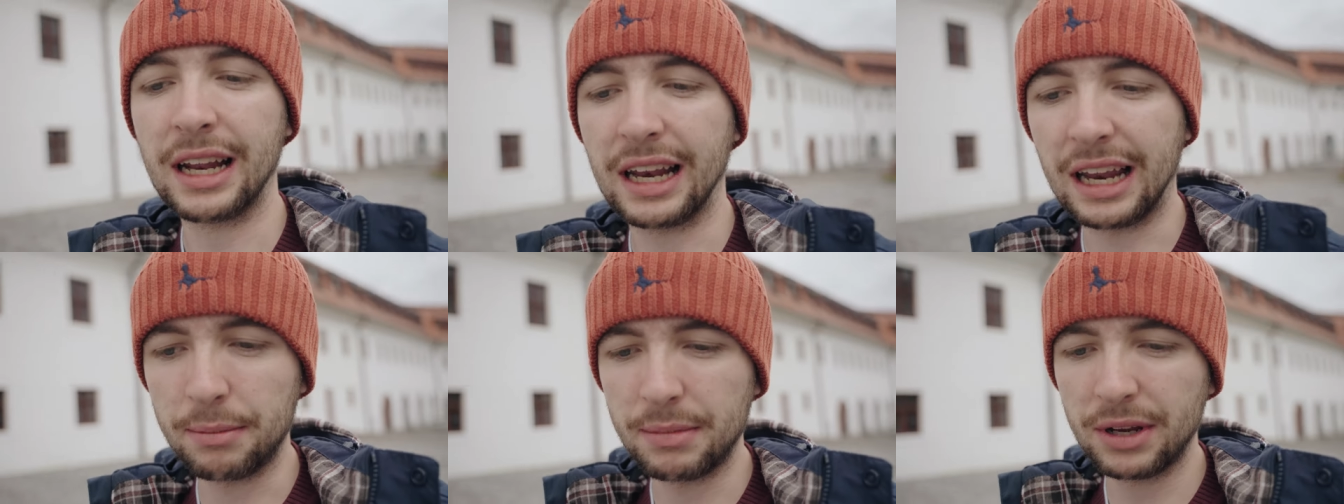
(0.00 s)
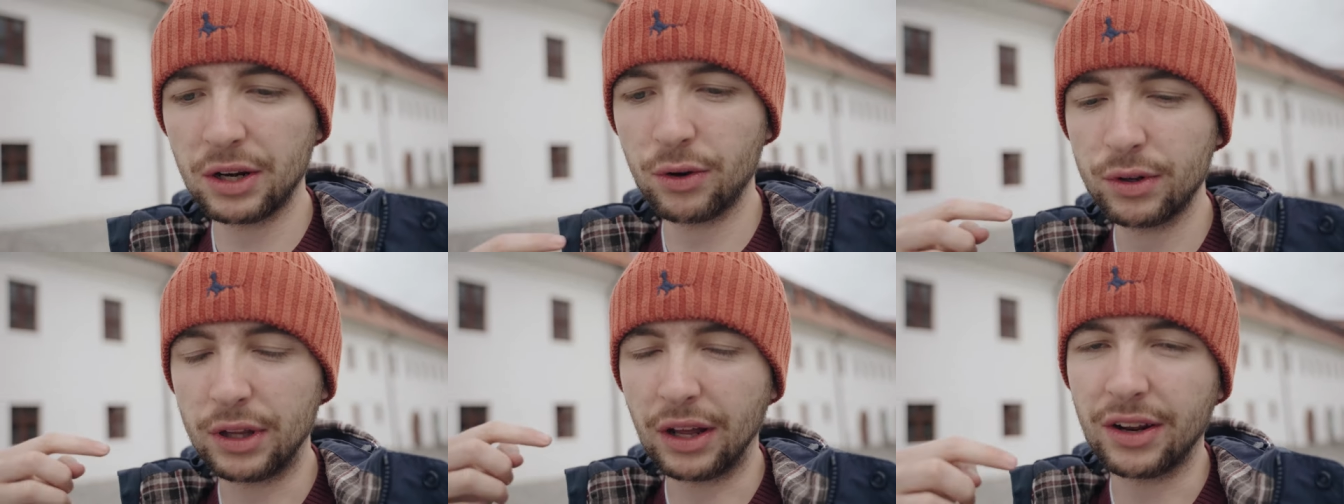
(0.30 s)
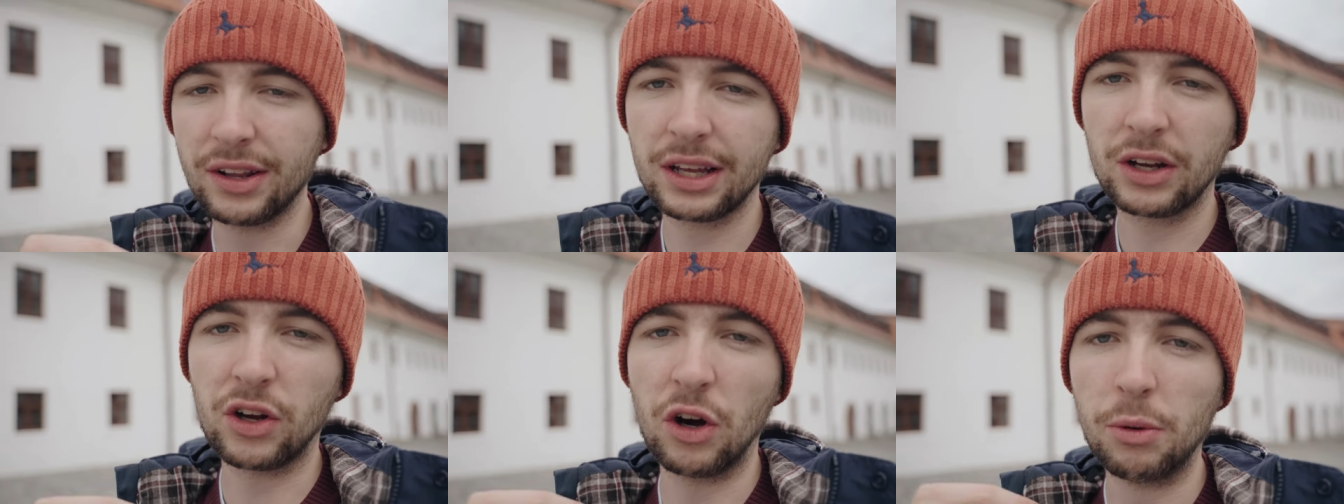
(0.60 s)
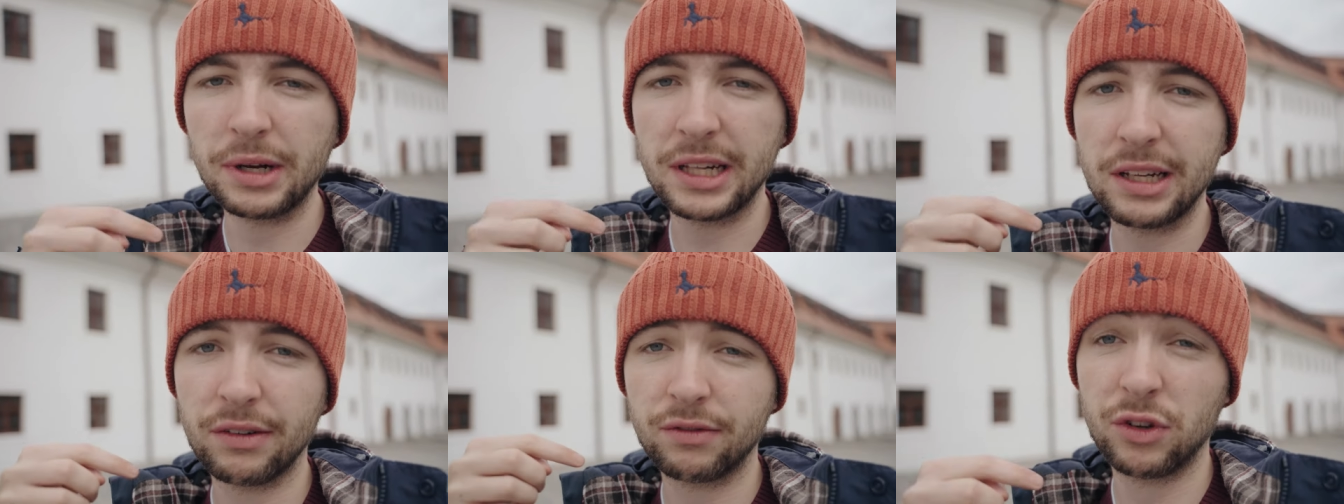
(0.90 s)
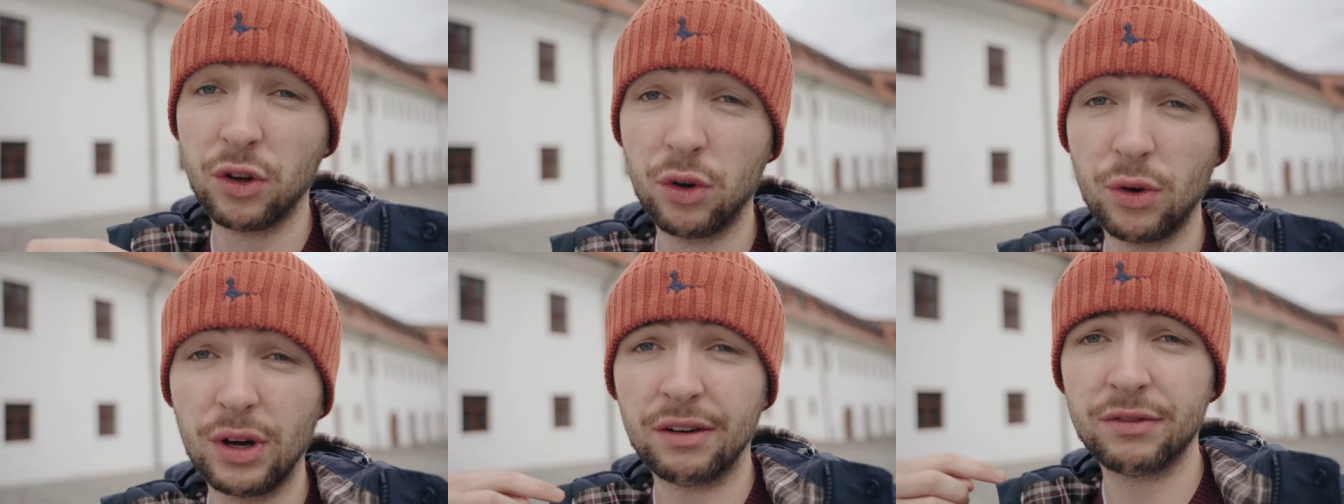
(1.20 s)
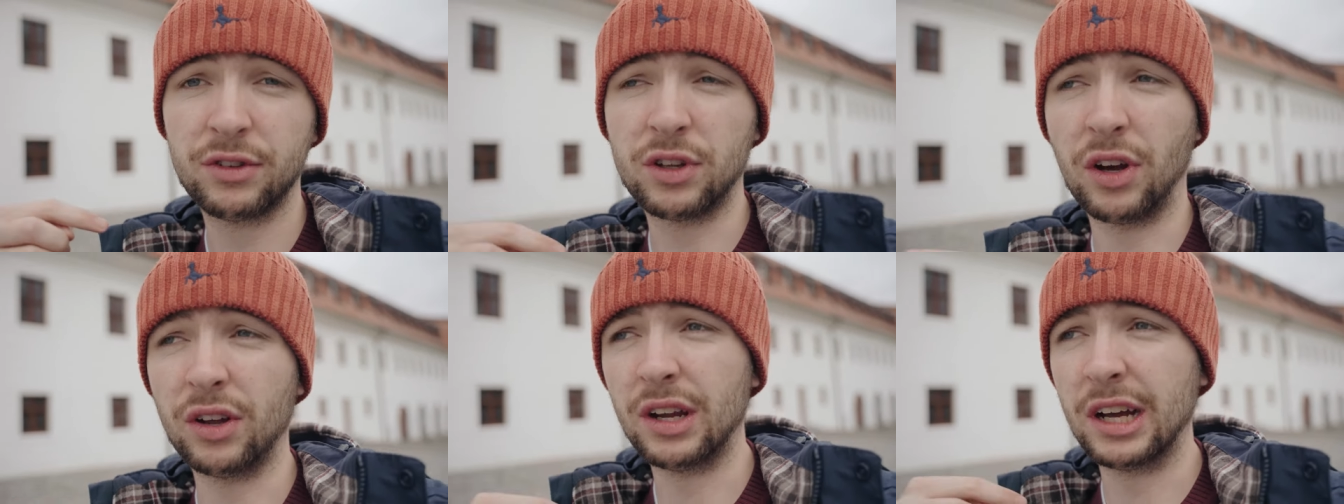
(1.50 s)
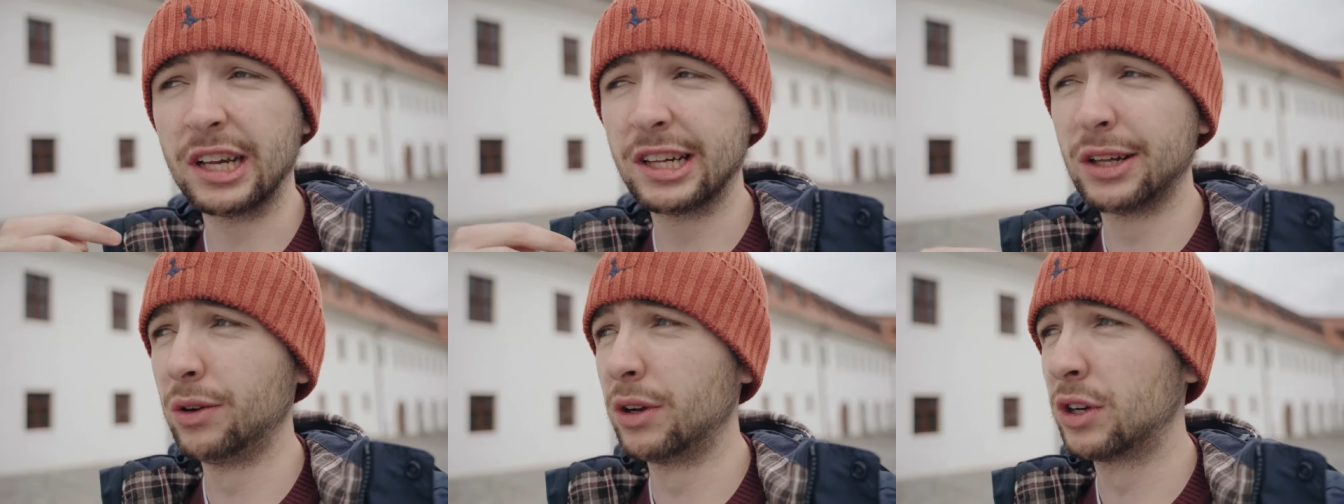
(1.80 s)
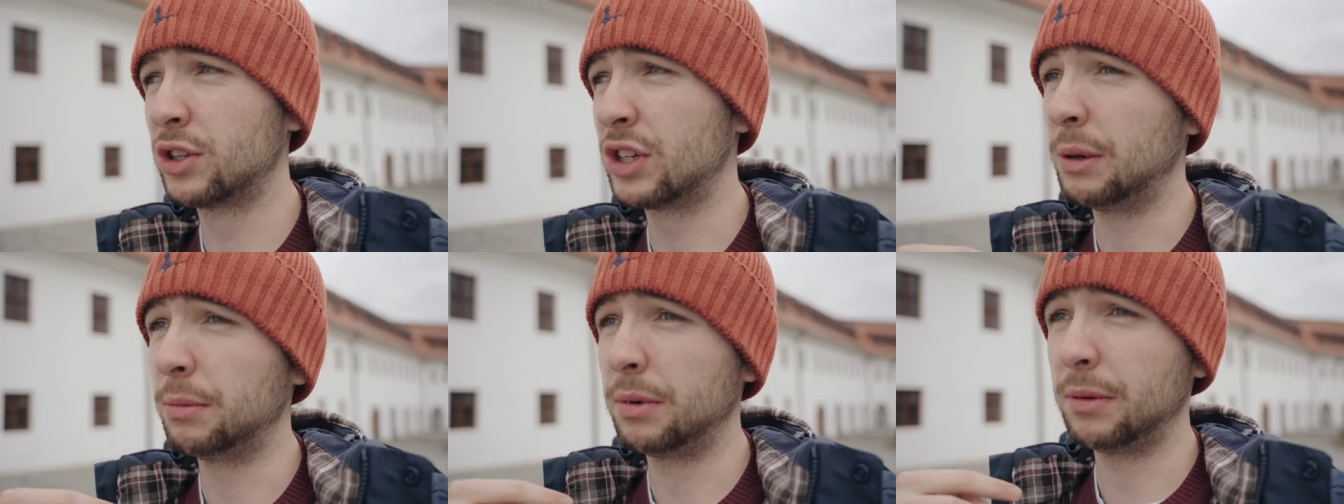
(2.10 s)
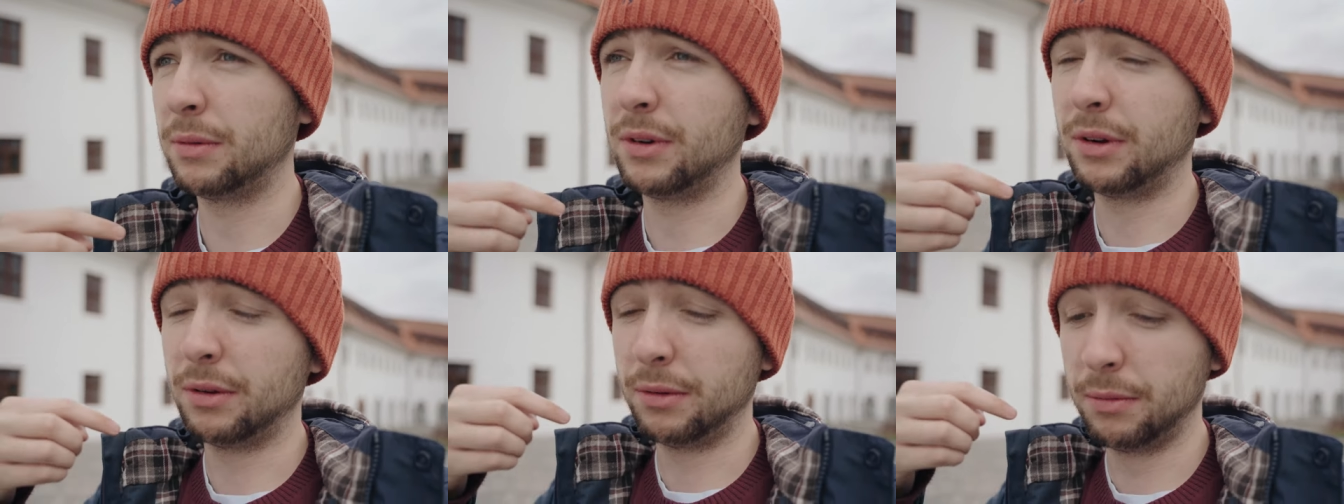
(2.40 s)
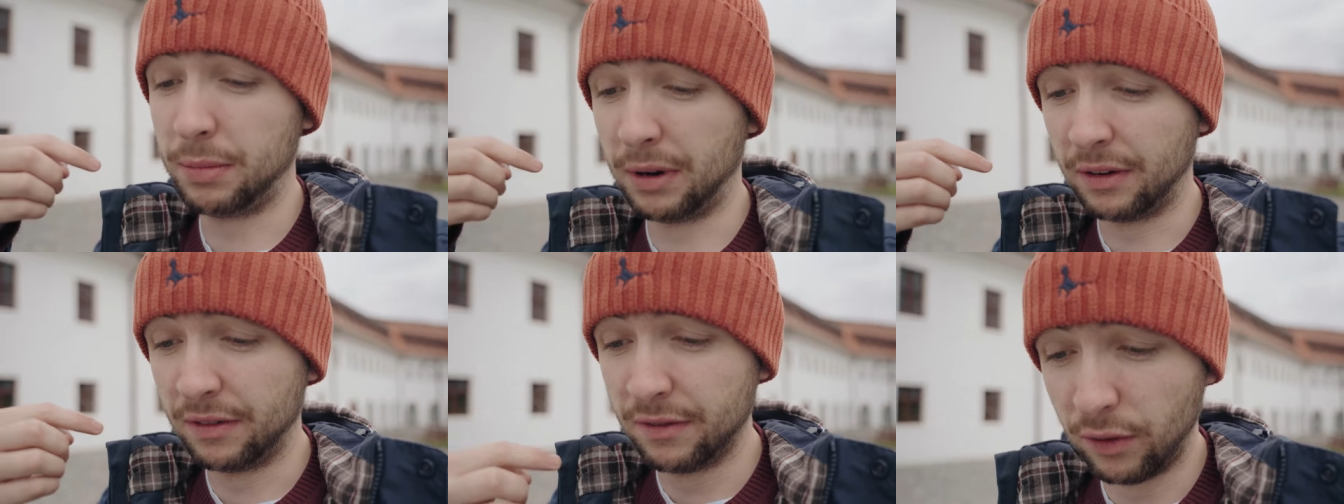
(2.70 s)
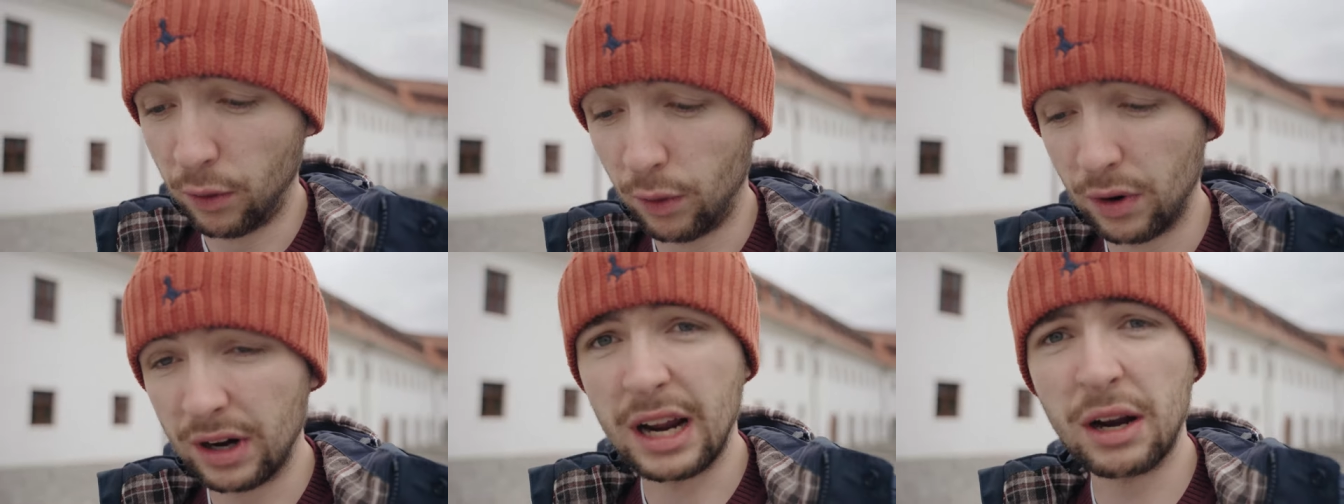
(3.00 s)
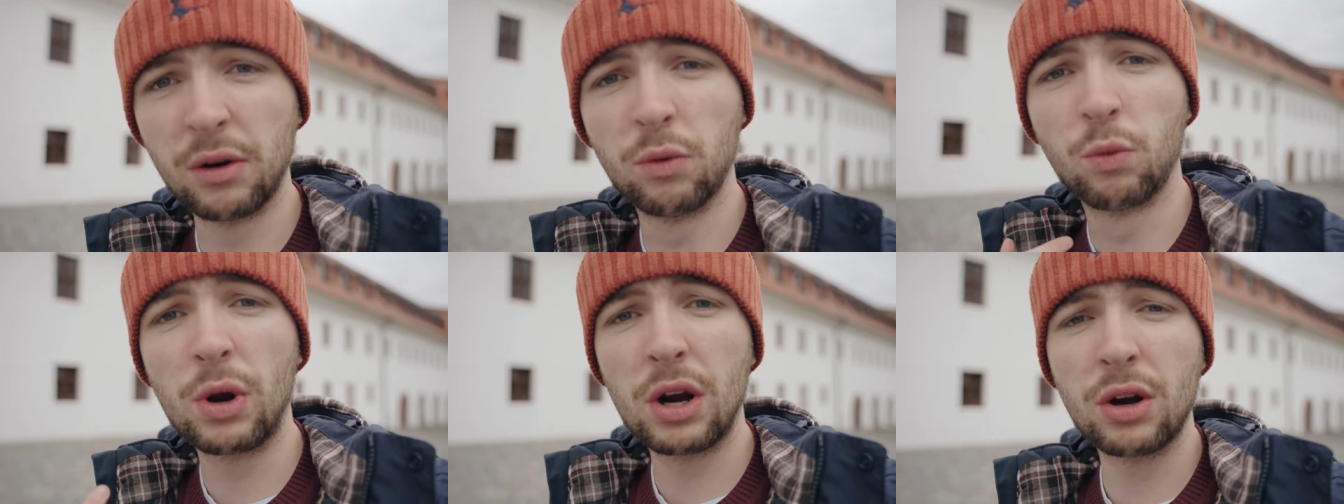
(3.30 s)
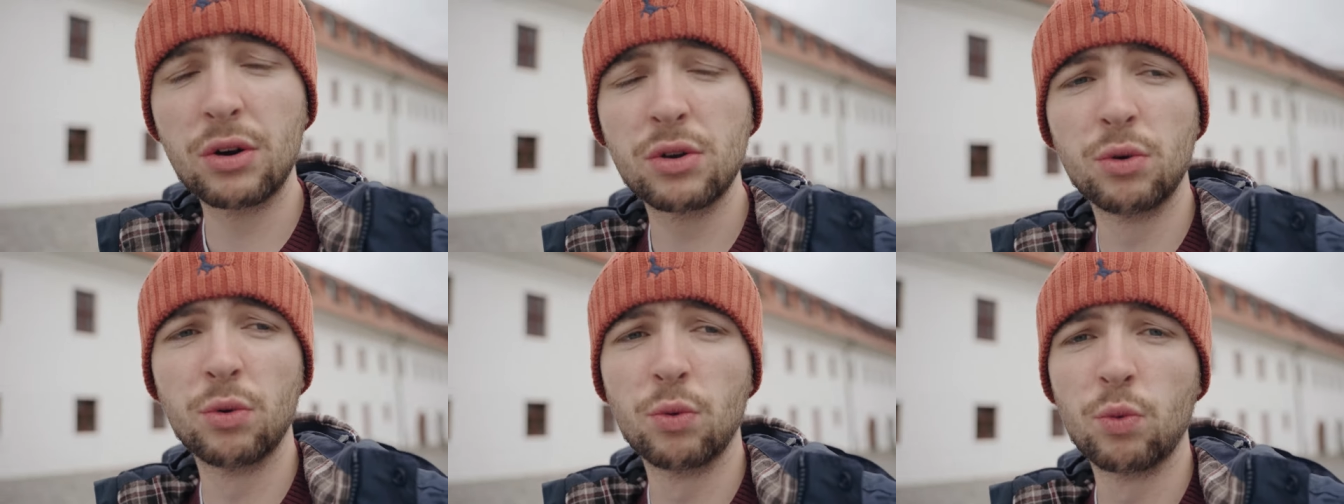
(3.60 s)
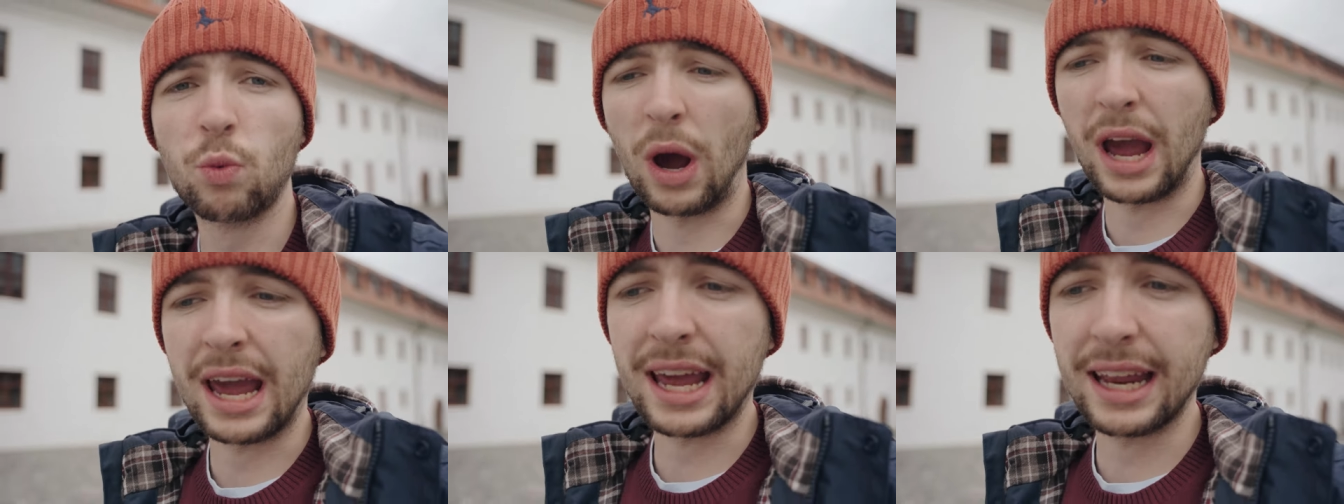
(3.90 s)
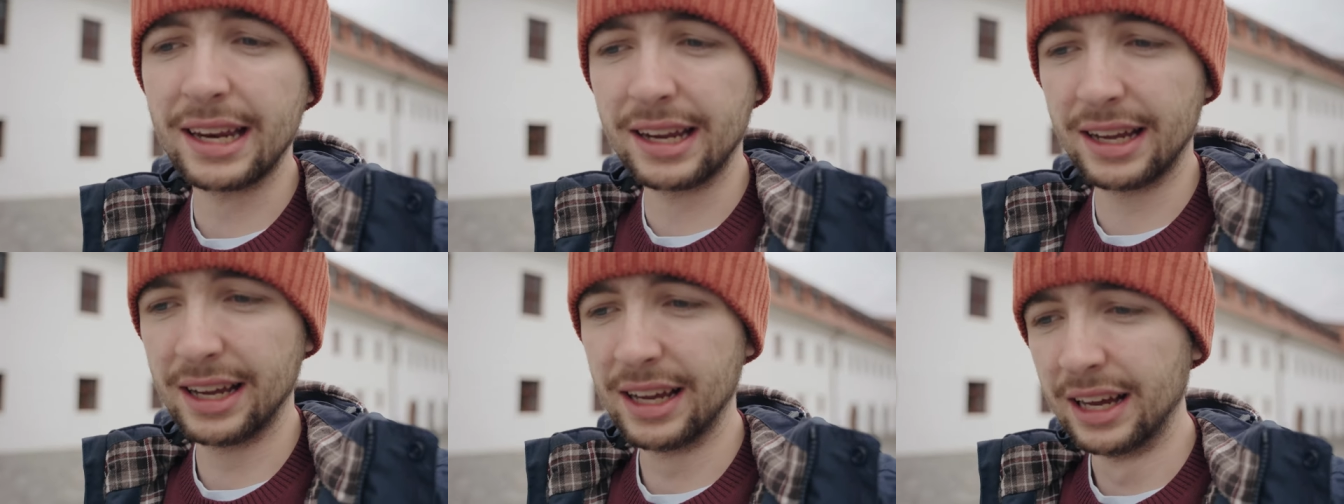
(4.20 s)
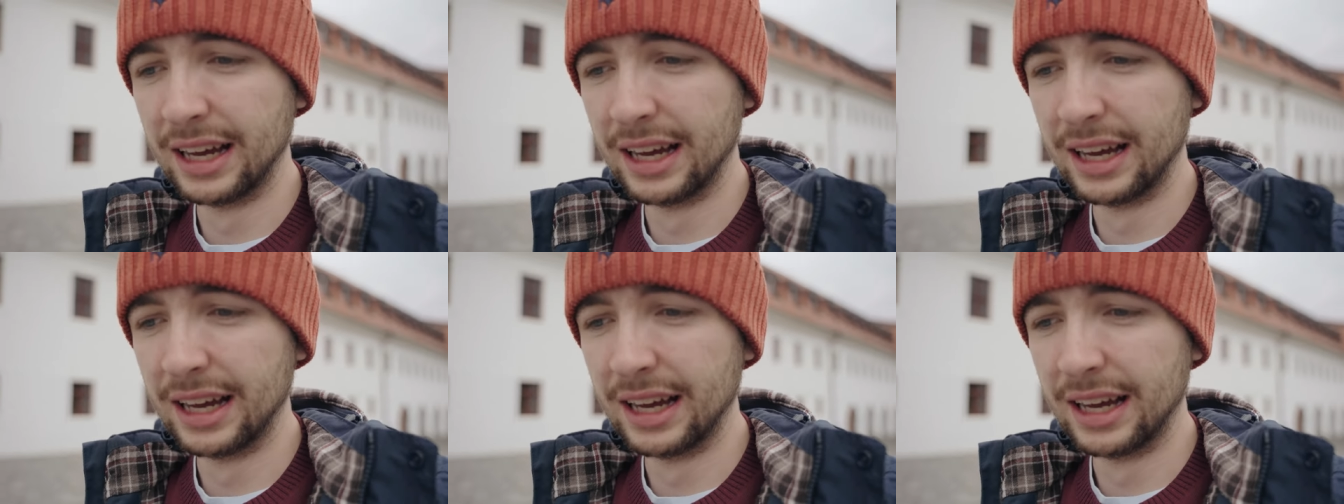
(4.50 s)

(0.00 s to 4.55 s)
Let me know down in the comments if you have done a solo trip before and where you went.